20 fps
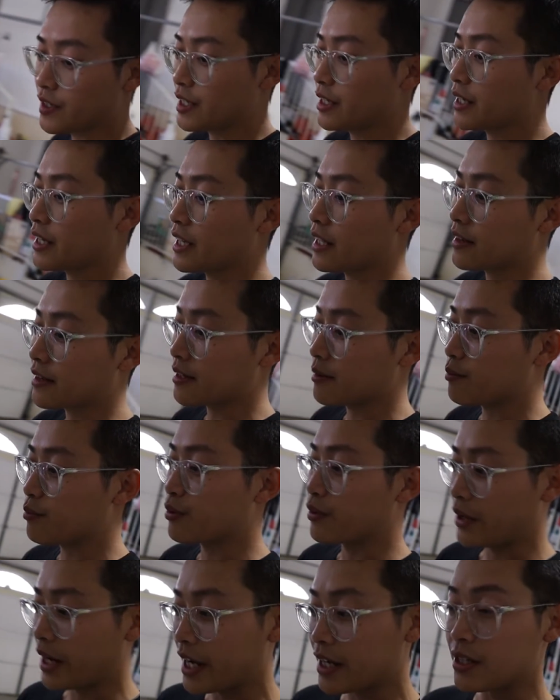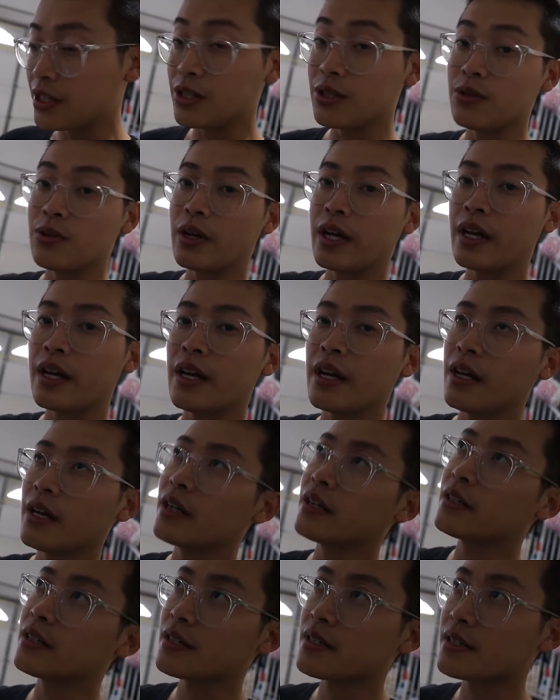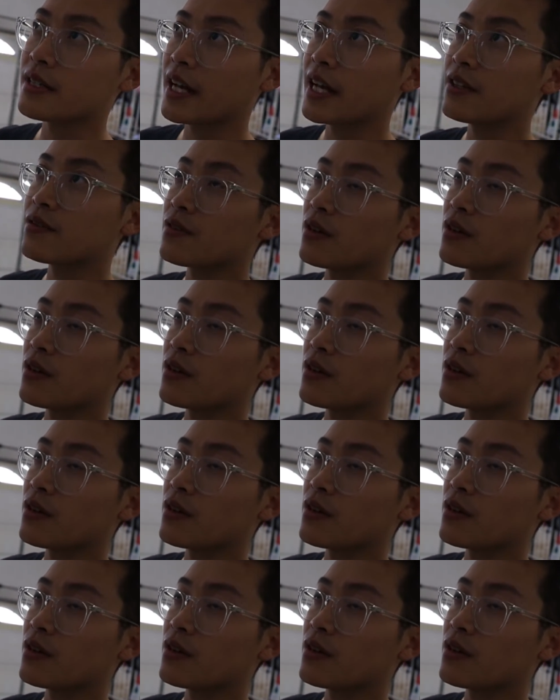you can get them brand new here in the States